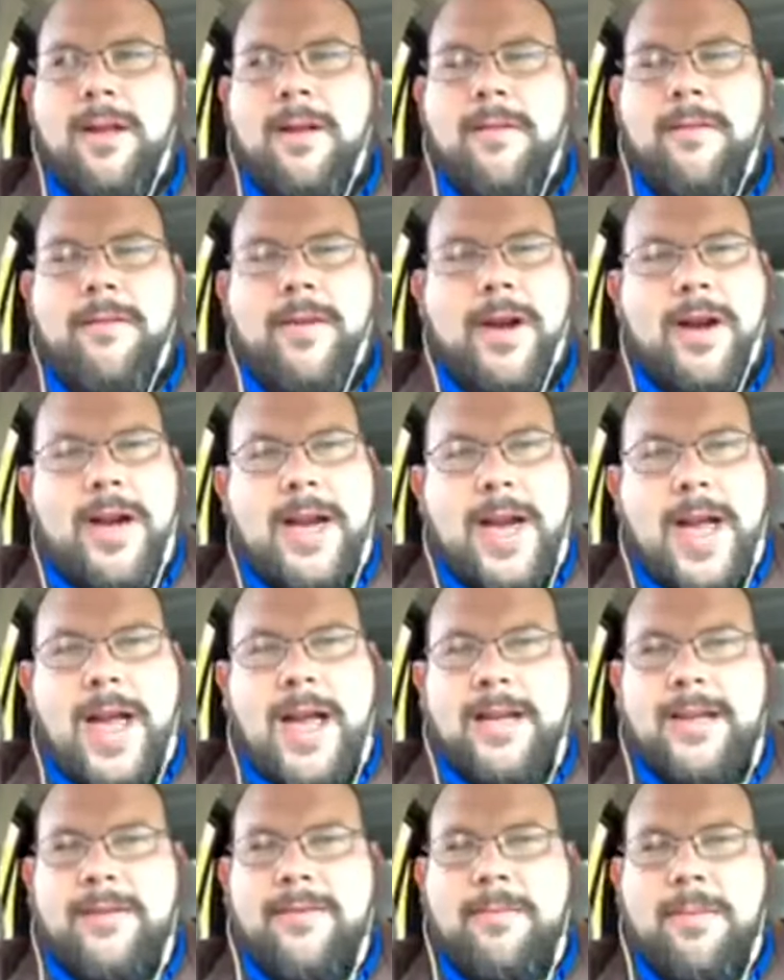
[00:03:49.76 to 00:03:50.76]
Very
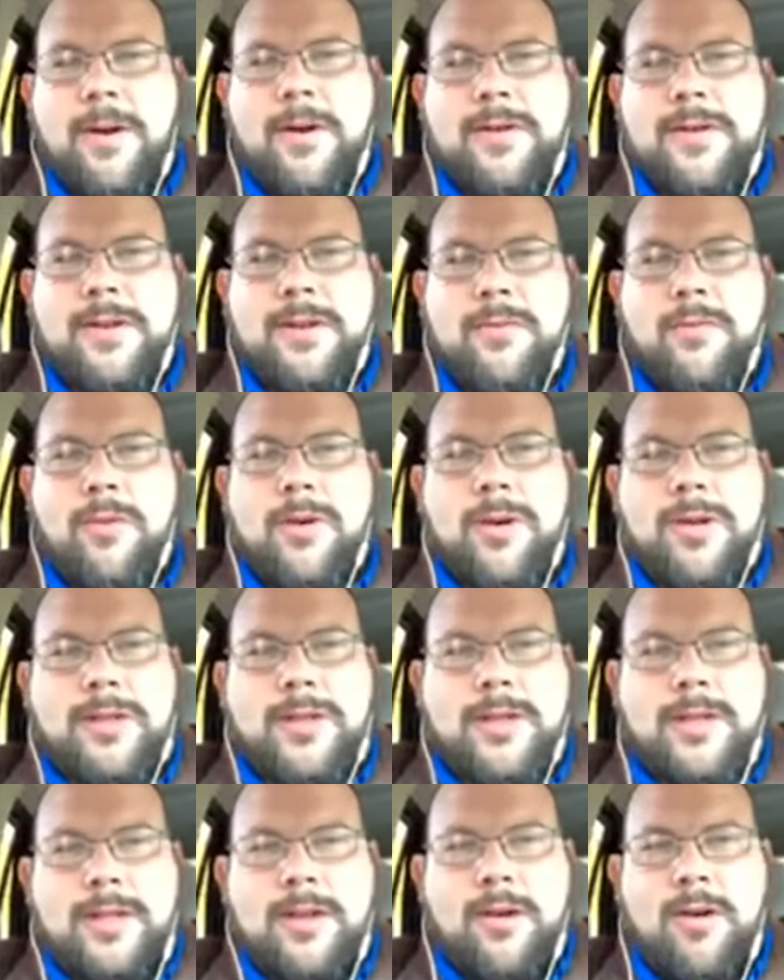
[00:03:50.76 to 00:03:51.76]
active person, works
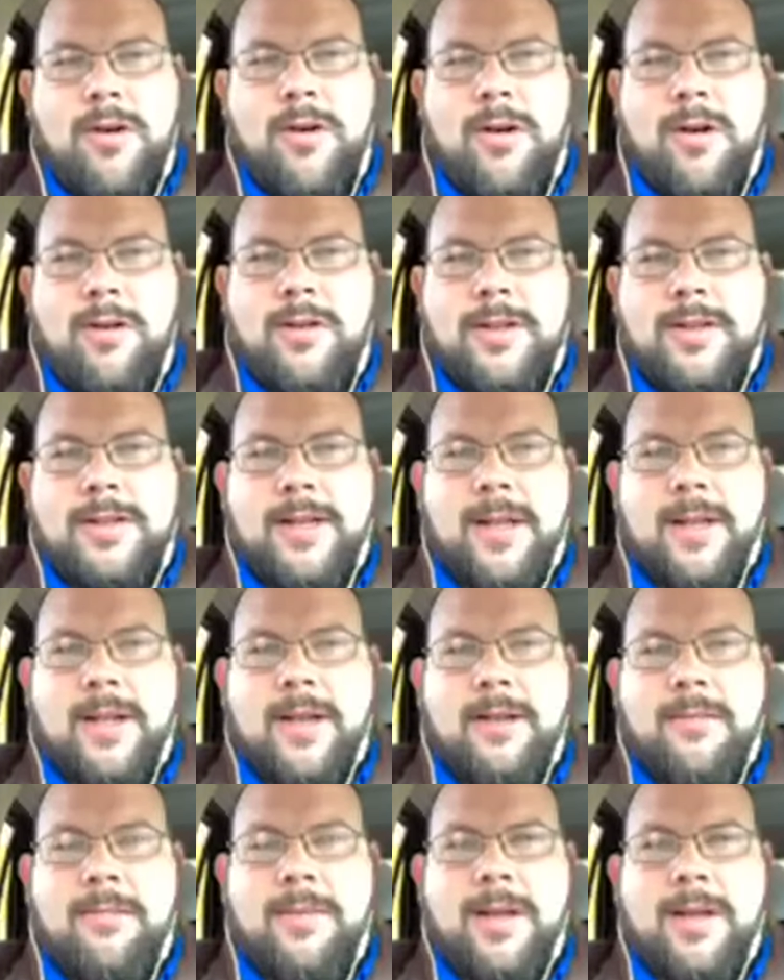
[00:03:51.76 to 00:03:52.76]
in the yard all the
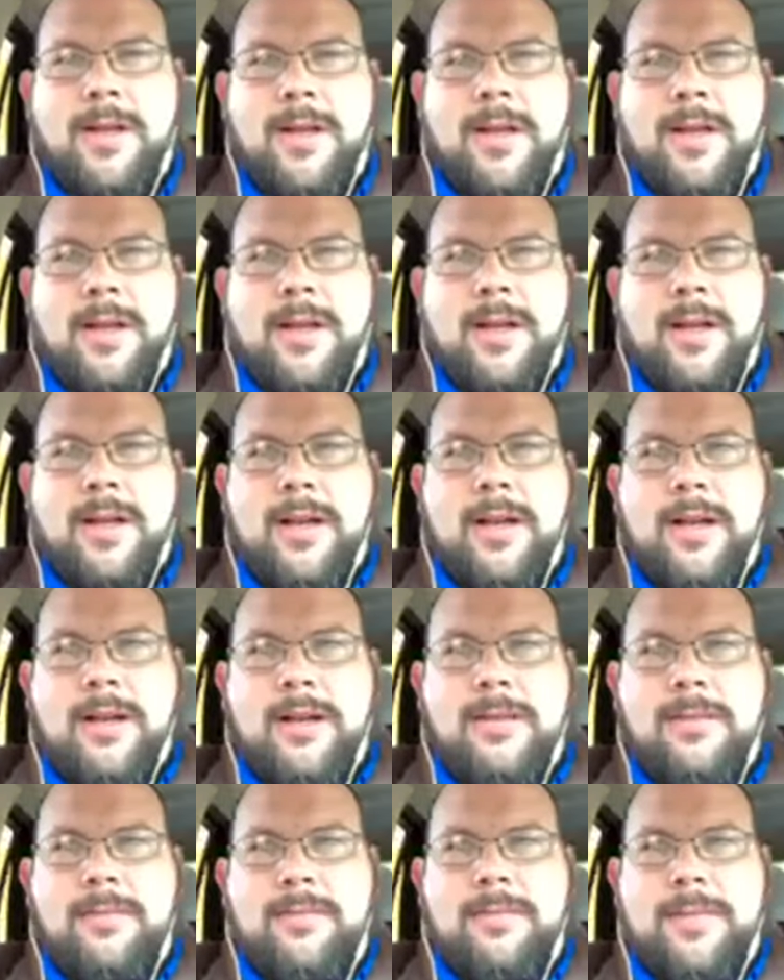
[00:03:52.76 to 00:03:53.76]
time,
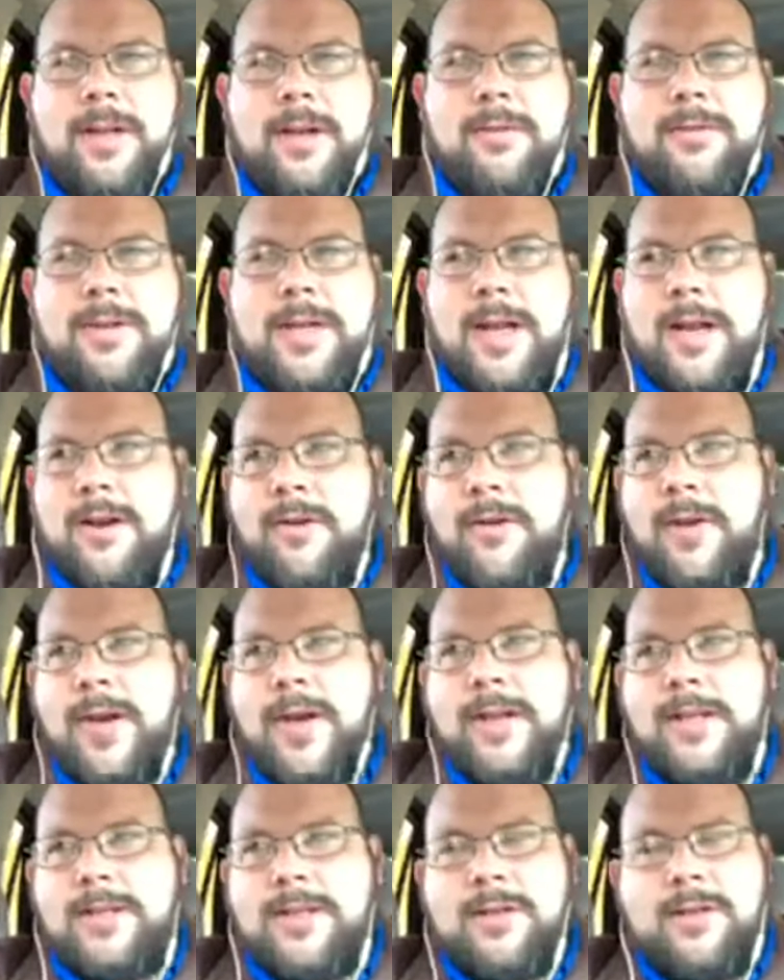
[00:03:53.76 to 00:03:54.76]

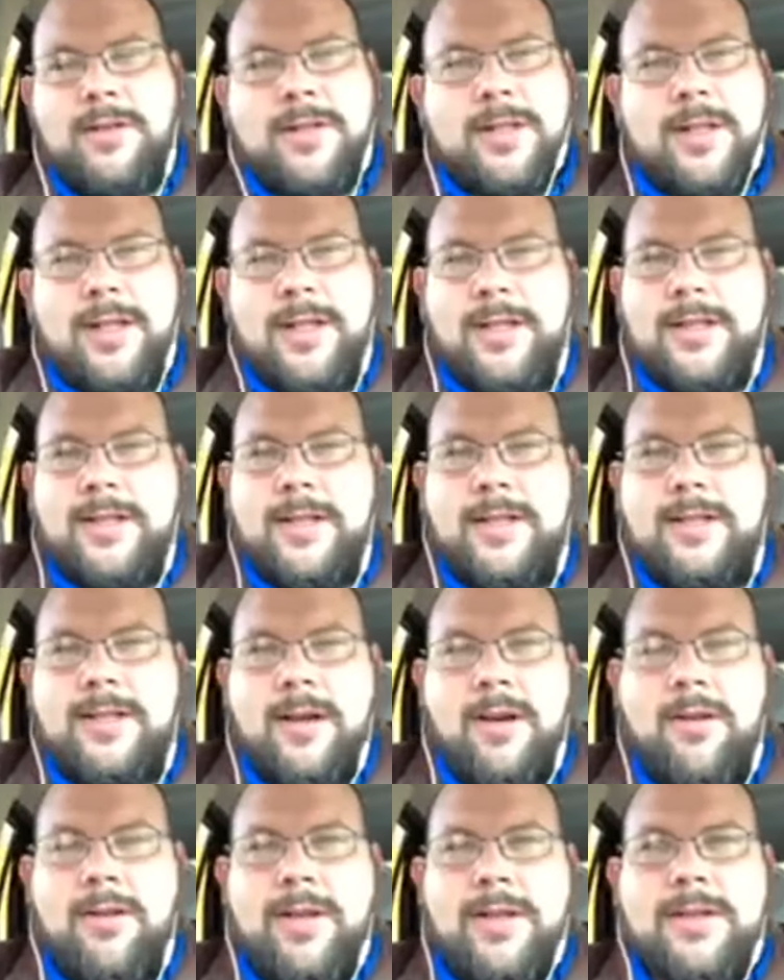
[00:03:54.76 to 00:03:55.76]
decorates, cooks, cleans, does
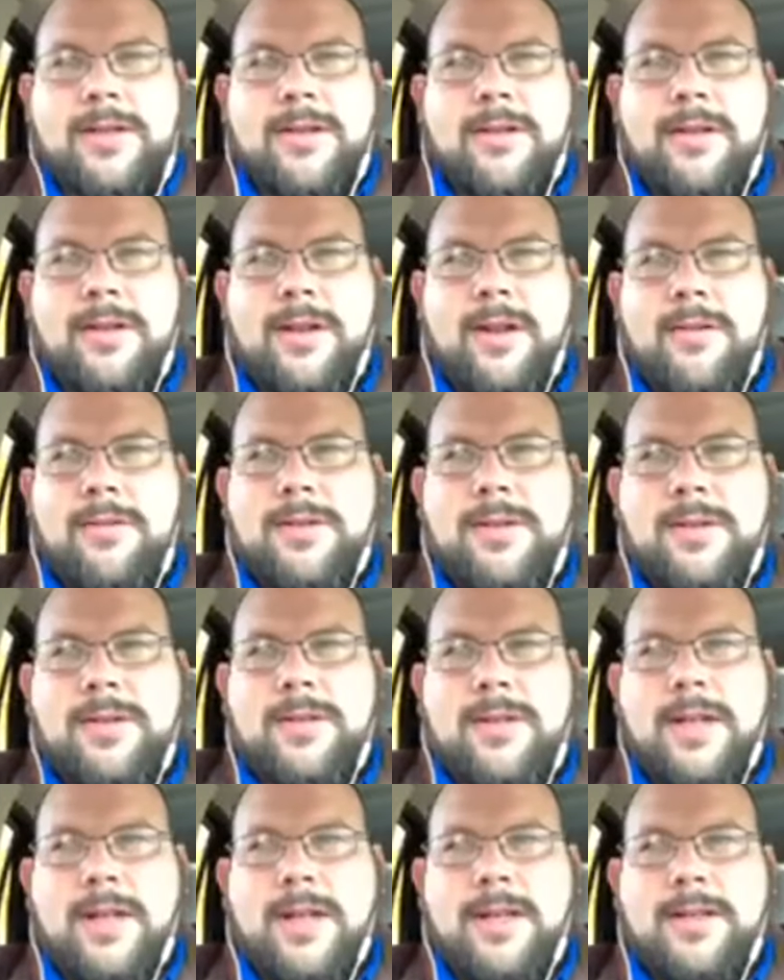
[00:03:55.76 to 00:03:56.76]
all these, just
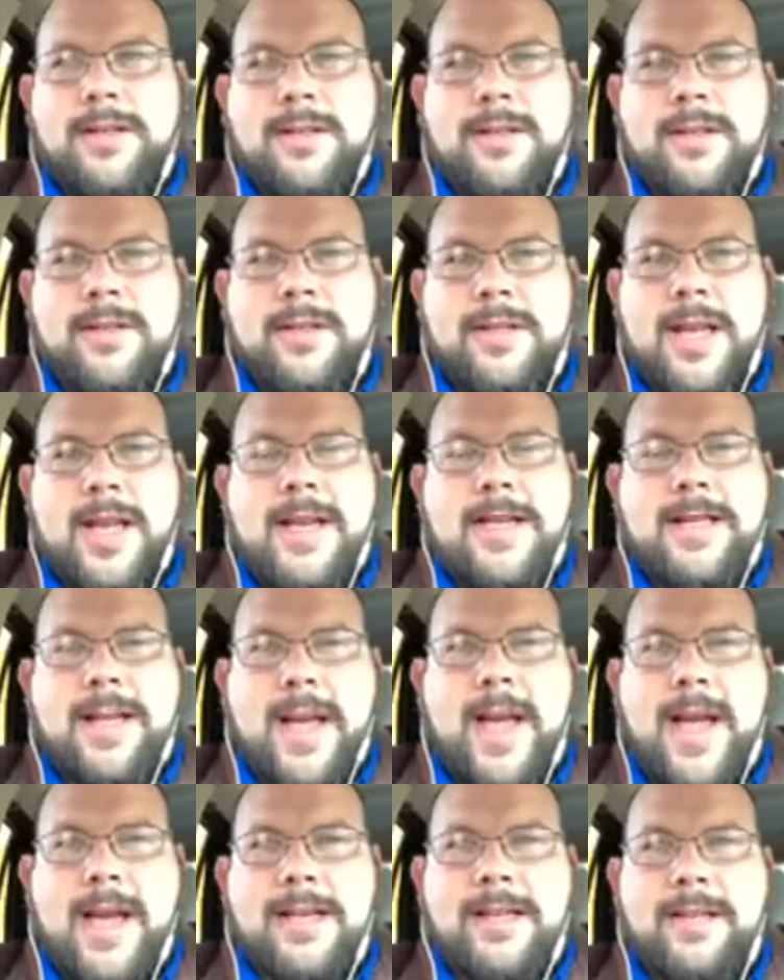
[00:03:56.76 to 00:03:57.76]
things, just stays
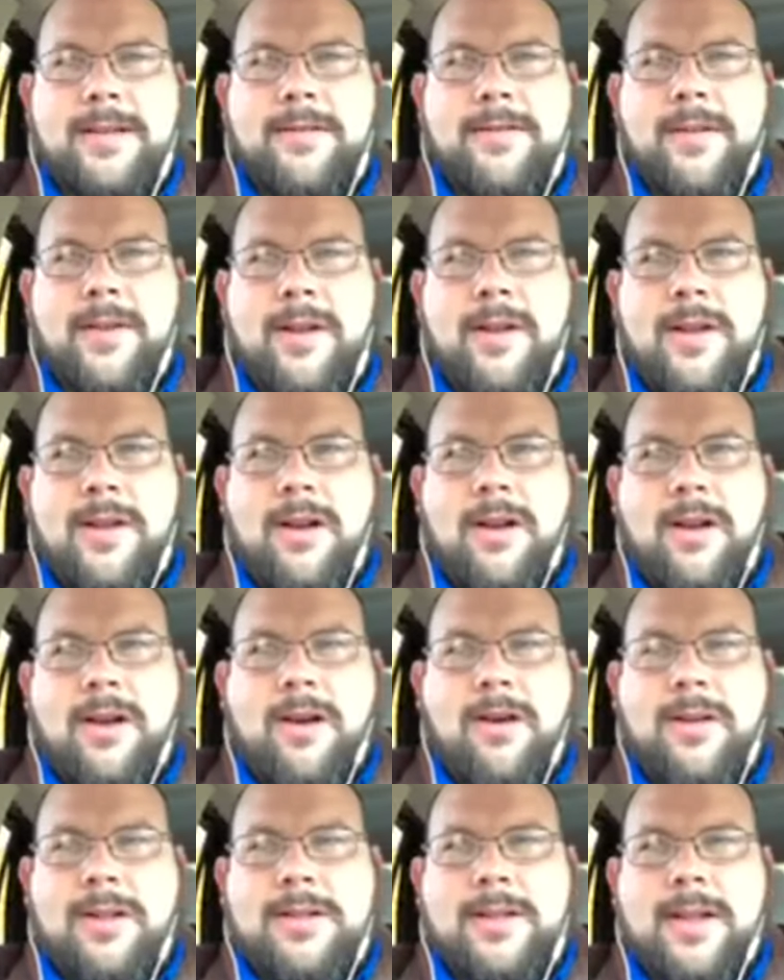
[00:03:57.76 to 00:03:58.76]
active
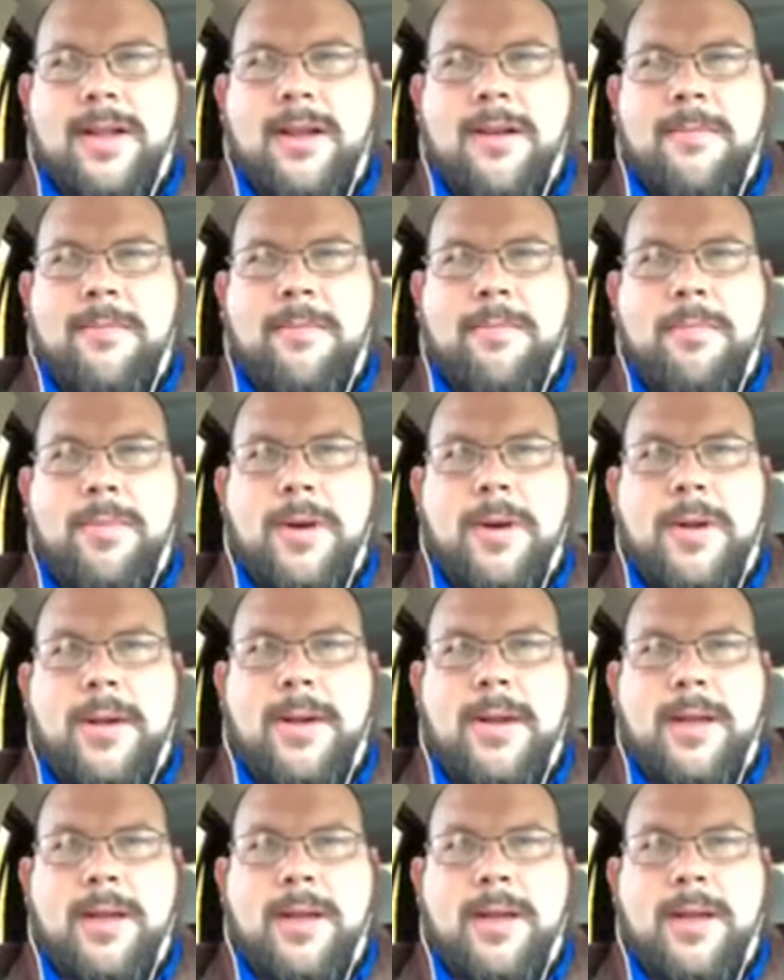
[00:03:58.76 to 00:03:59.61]
all the time, but